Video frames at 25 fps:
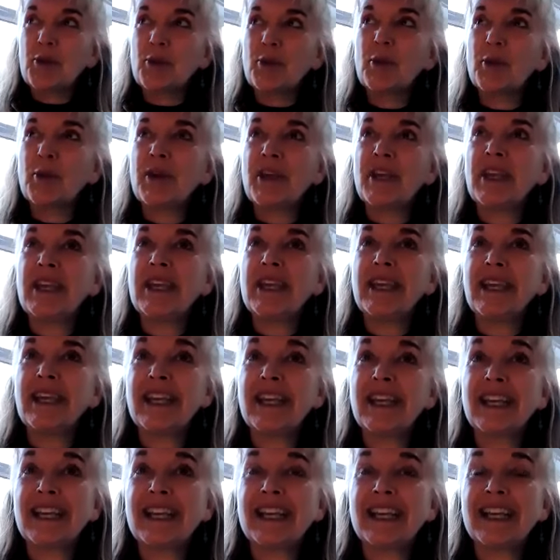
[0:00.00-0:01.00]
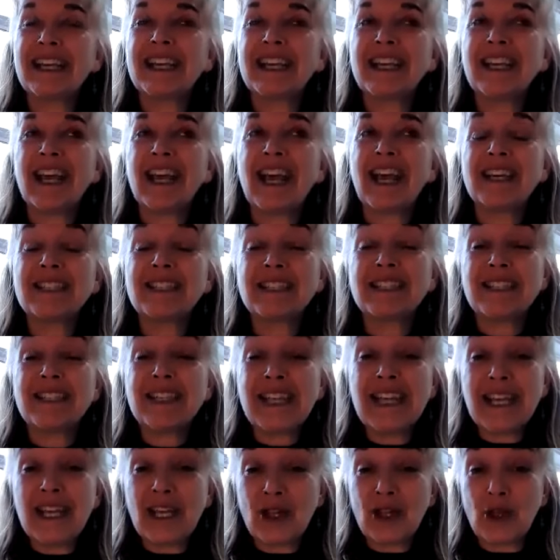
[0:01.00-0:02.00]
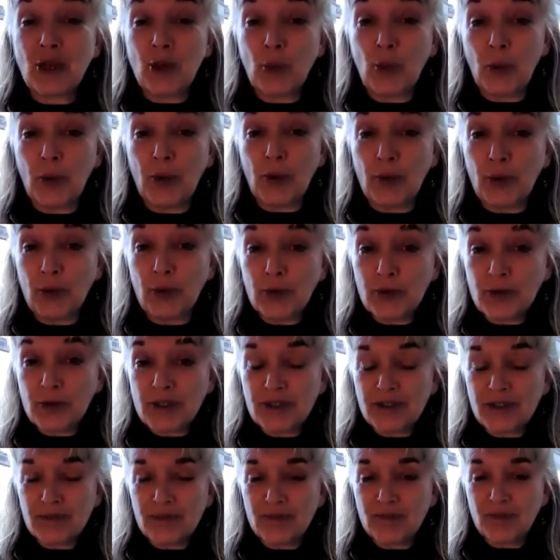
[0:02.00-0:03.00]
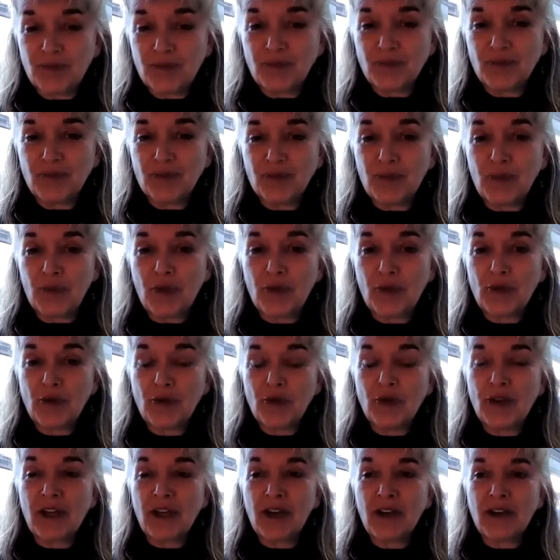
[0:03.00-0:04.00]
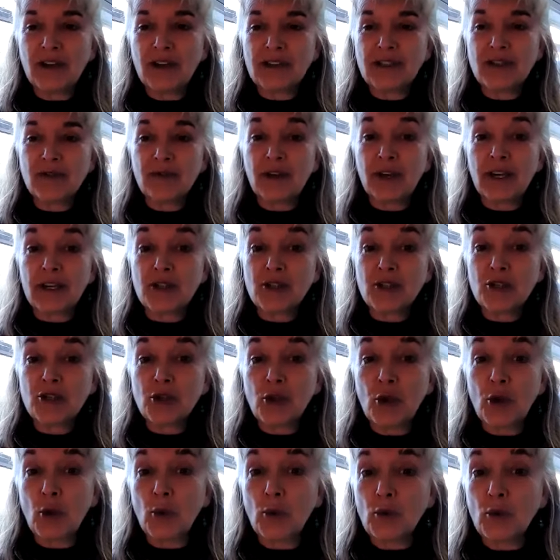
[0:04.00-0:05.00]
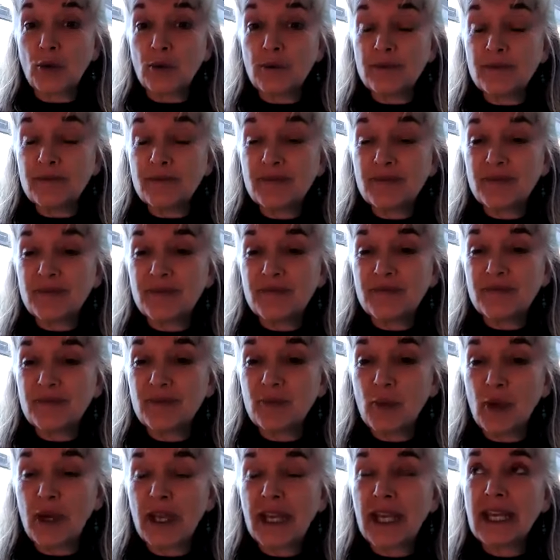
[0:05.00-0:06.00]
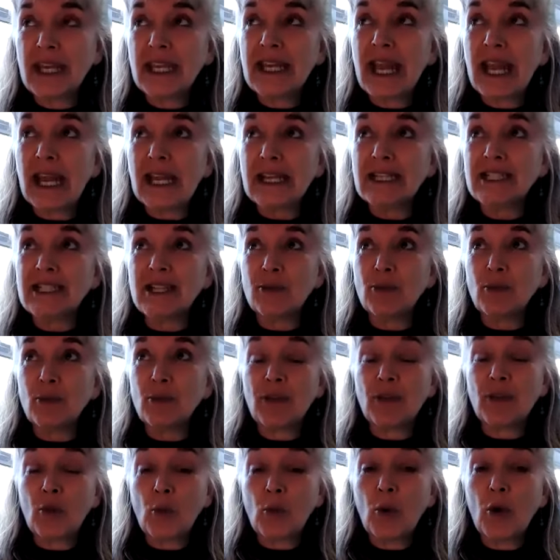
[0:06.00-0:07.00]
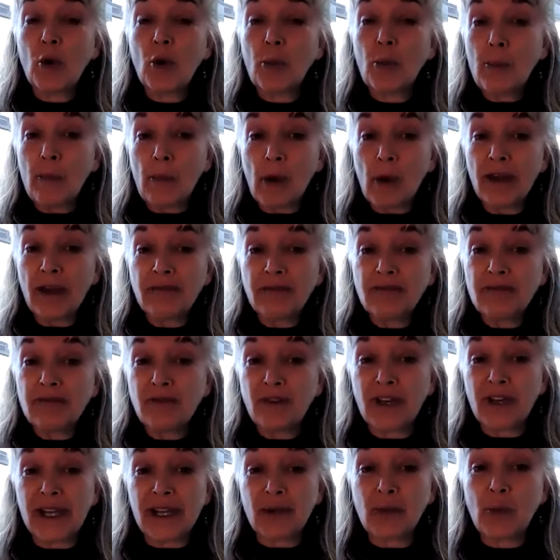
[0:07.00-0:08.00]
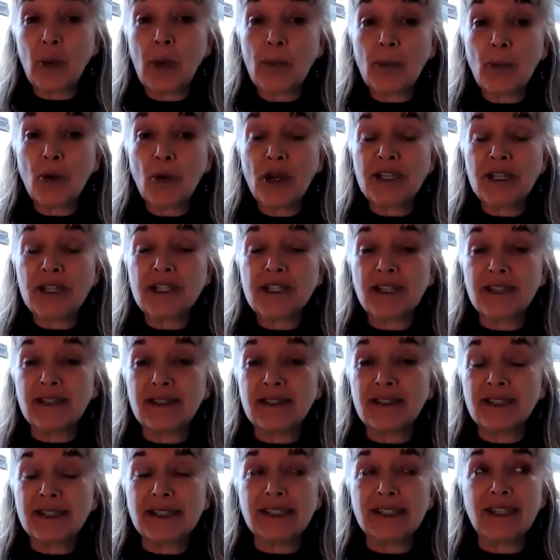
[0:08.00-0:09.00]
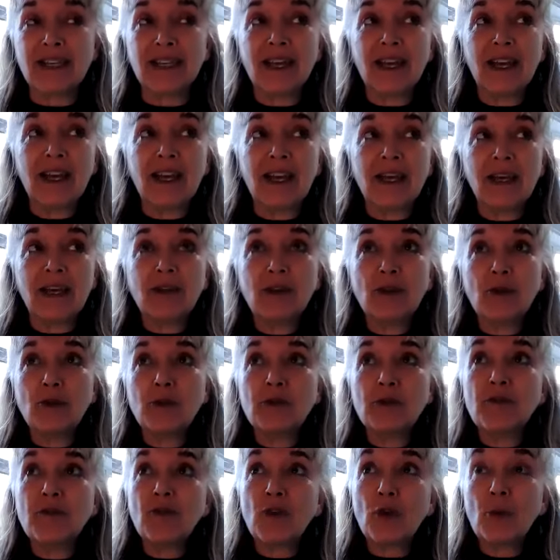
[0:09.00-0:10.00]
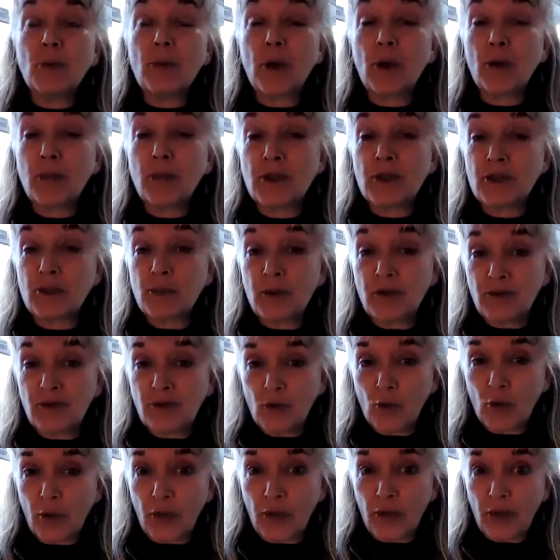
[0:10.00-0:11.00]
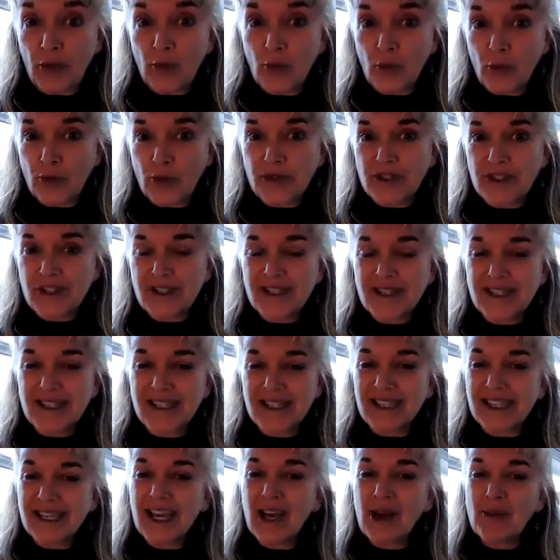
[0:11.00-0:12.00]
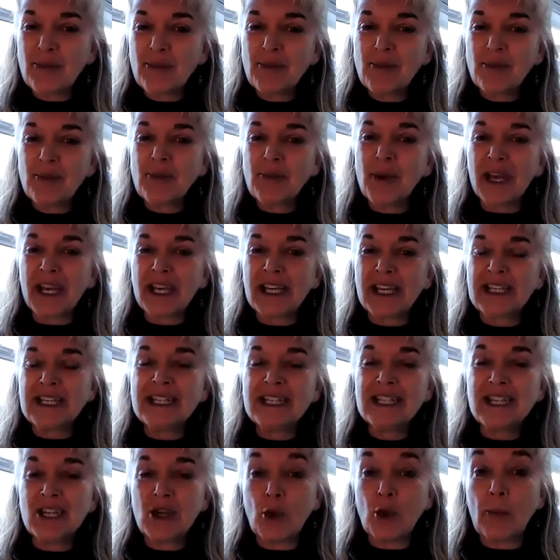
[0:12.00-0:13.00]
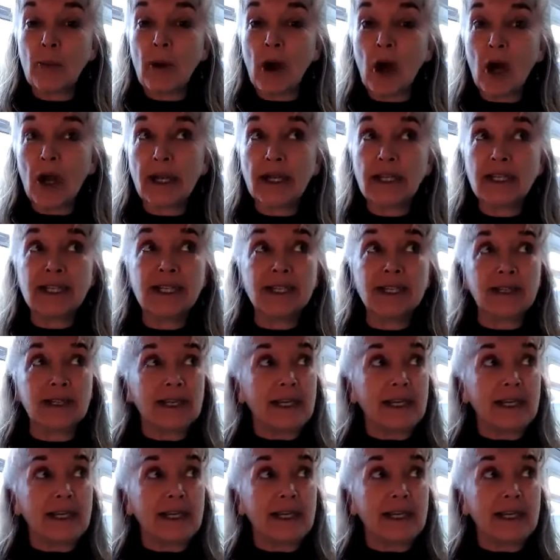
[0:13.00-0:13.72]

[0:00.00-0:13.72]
we are seeing the world through the eyes of our soul. We're connecting with the world mindfully, we're present. And those few moments before thoughts come back into your mind,